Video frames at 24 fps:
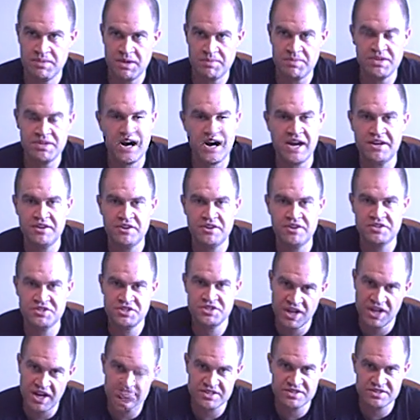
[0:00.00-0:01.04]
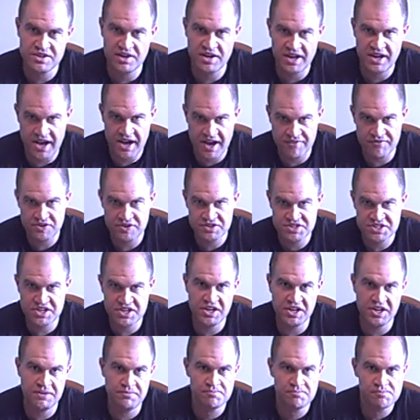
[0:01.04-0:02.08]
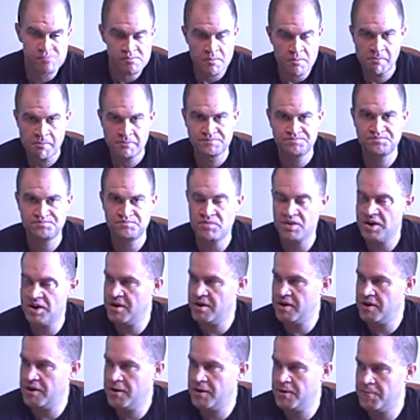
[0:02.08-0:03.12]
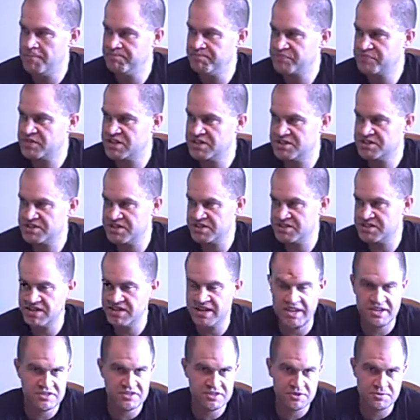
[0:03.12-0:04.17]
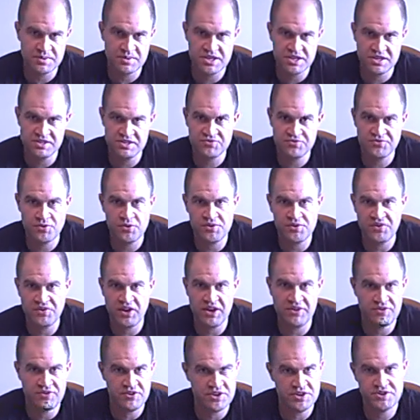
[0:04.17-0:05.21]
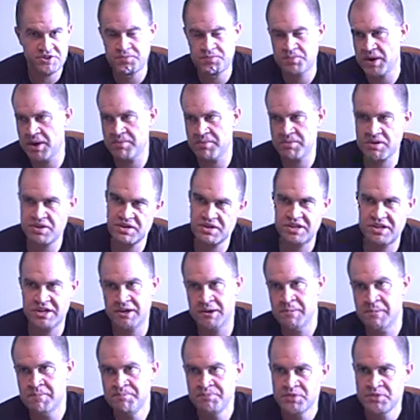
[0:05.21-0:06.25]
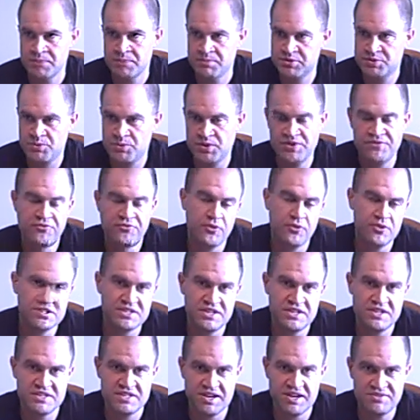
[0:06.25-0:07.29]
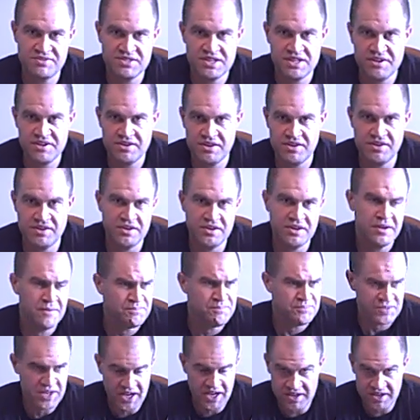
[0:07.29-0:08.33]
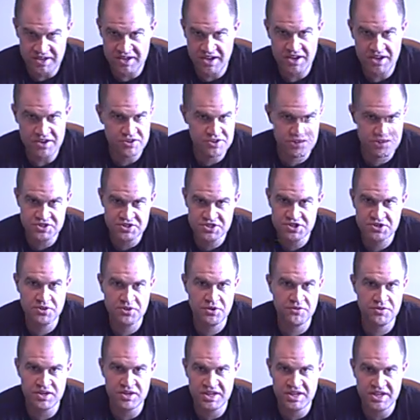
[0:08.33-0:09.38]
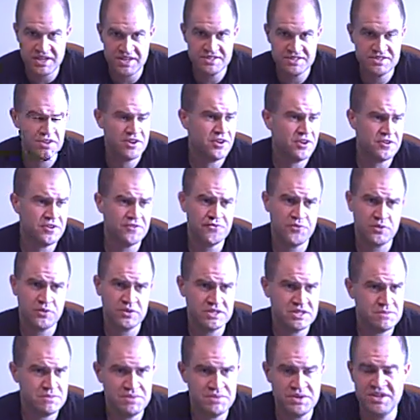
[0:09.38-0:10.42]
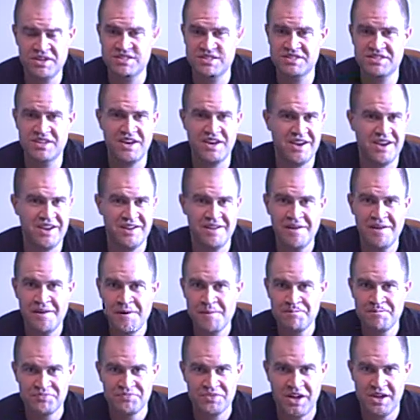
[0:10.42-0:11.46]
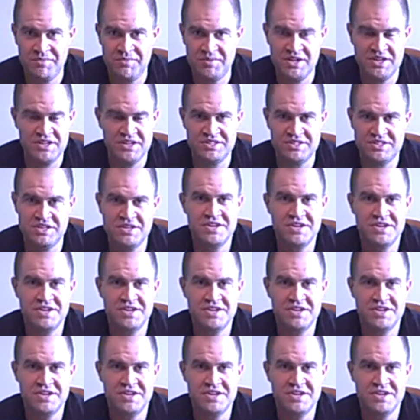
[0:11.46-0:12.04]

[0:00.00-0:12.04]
maybe 900 shots on an average gun. Um, 68 cubic inch, 4,500, you're probably going to get between 14 to 1,700. 88, you're going to shoot over a case, 114 psi. I mean,